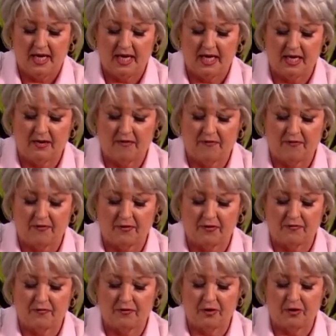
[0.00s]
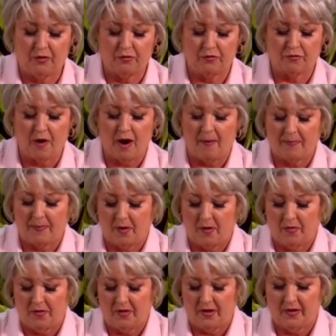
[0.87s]
And if a few drop
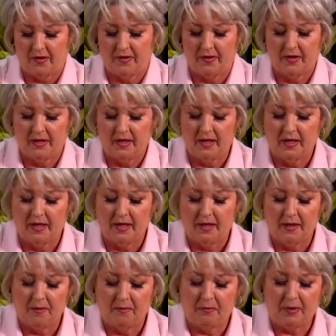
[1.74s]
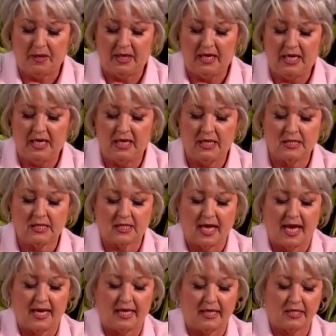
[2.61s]
on the peas,
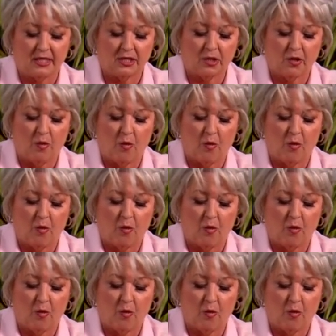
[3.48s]
that is